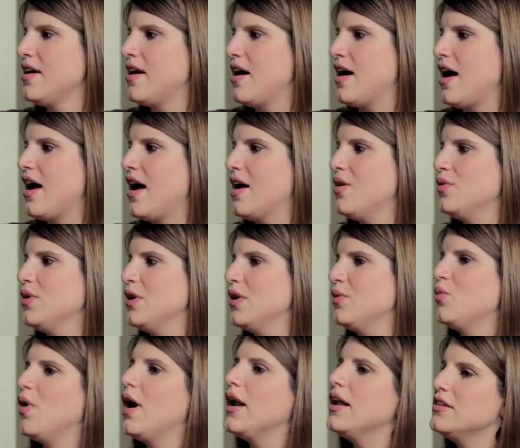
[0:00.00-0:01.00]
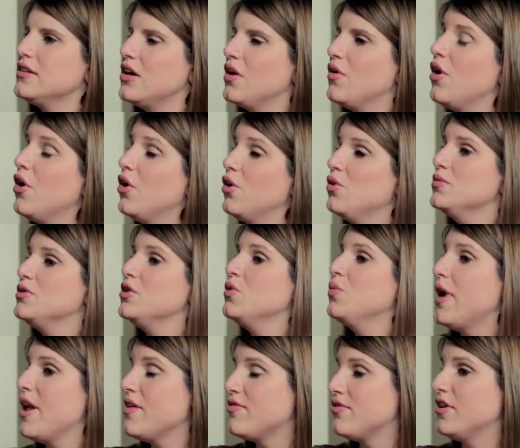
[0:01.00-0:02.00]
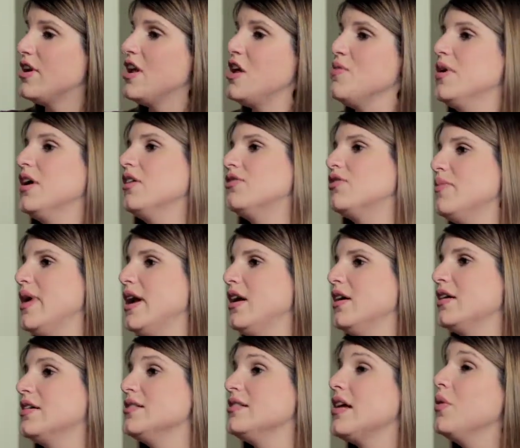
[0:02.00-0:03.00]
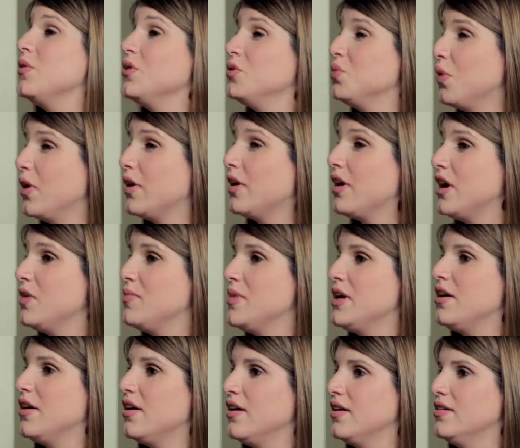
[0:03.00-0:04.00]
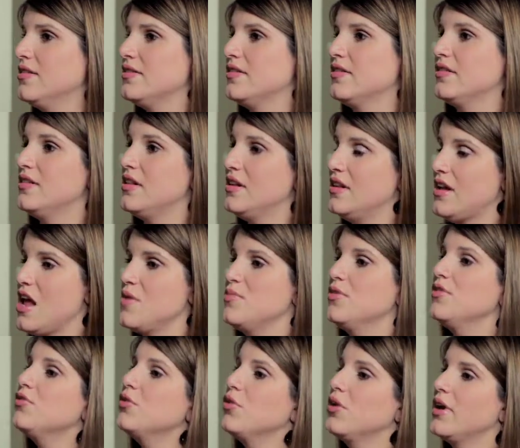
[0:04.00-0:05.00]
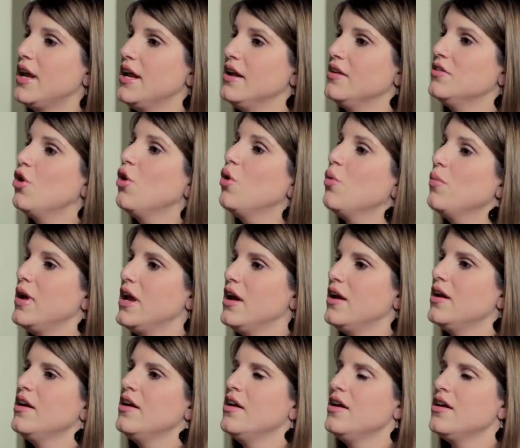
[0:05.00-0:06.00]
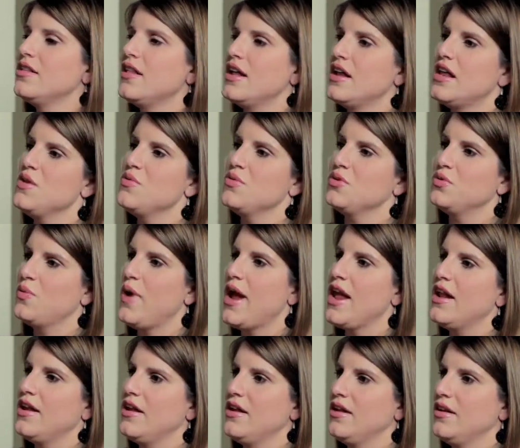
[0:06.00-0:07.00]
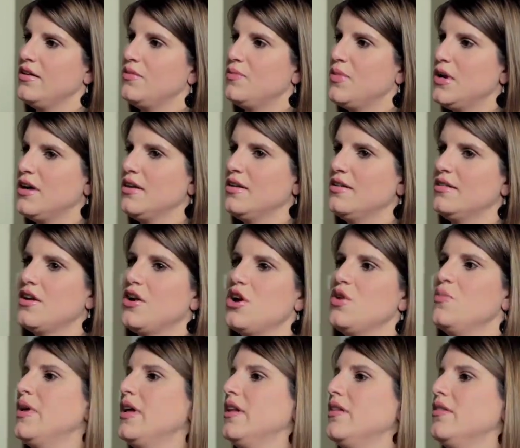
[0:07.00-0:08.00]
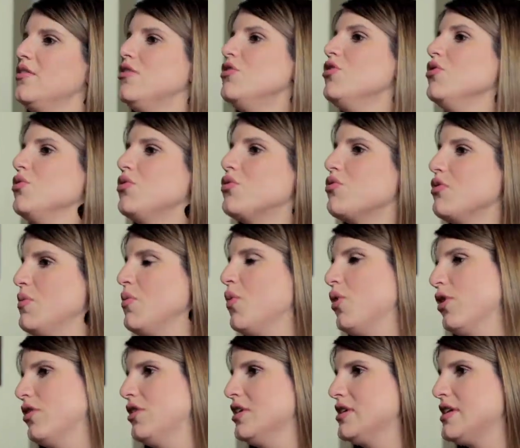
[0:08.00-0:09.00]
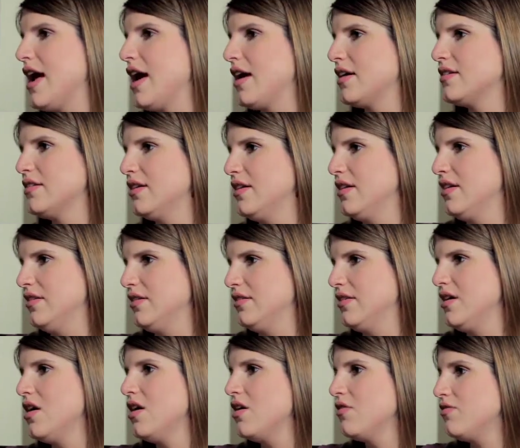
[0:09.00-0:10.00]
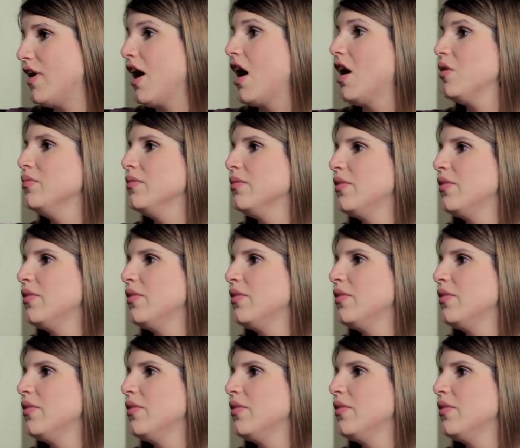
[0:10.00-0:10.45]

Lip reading: I wanted to go home to wait for an email from Eric because I was worried, because the day before he had told me that he was waiting because there had been 2-3 mortar attacks at his FOB.